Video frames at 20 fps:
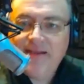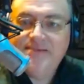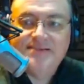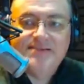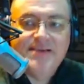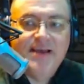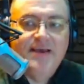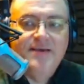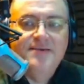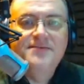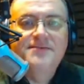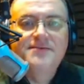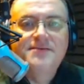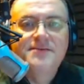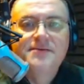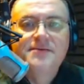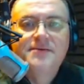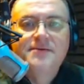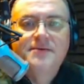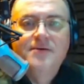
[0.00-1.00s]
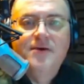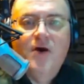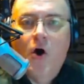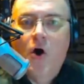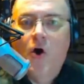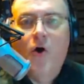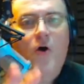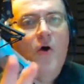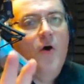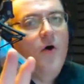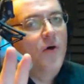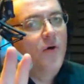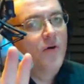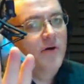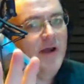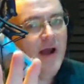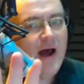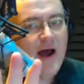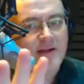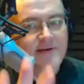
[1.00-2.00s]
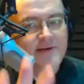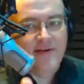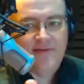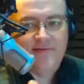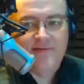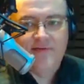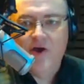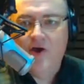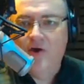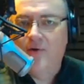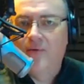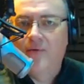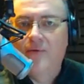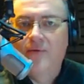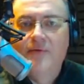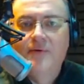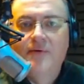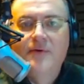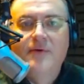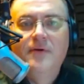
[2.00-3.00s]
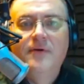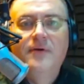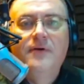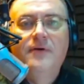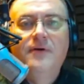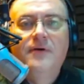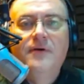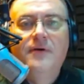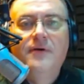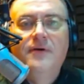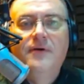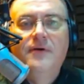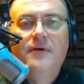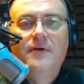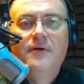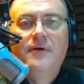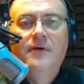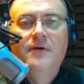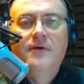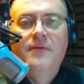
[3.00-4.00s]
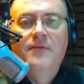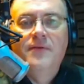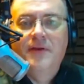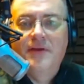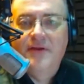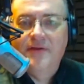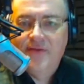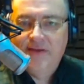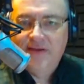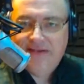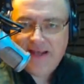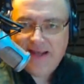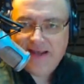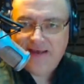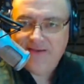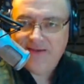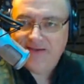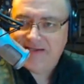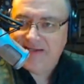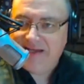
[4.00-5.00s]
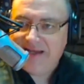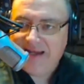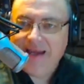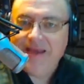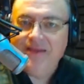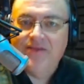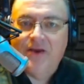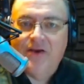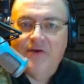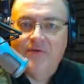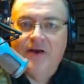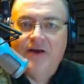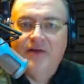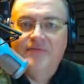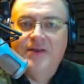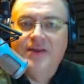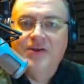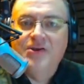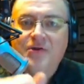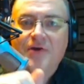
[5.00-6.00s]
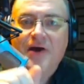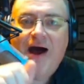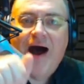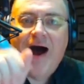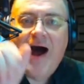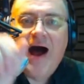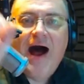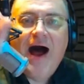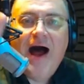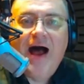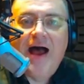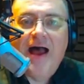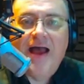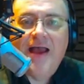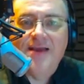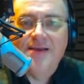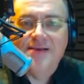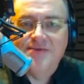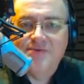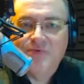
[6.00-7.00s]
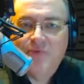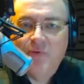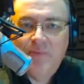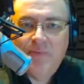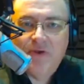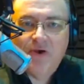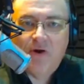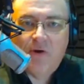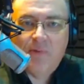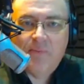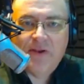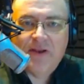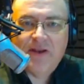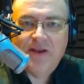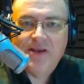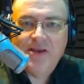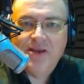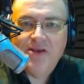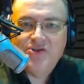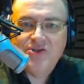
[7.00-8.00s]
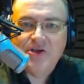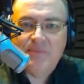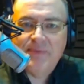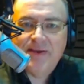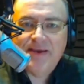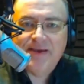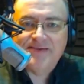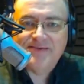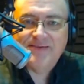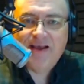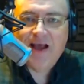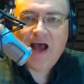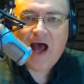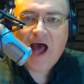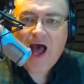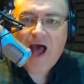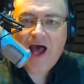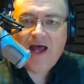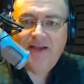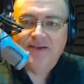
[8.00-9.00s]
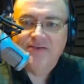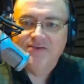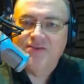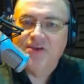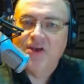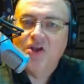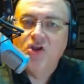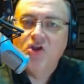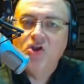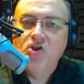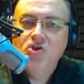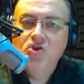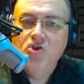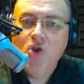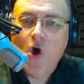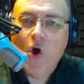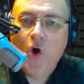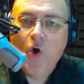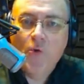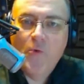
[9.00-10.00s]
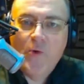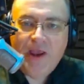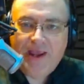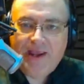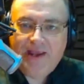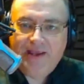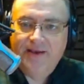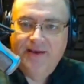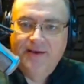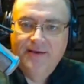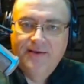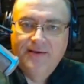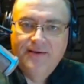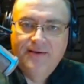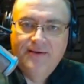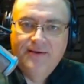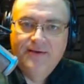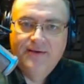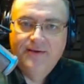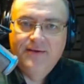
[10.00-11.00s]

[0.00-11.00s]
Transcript: Then he says, oh, God doth know that in the day that ye eat thereof, then your eyes will be open, and ye shall be as gods, knowing.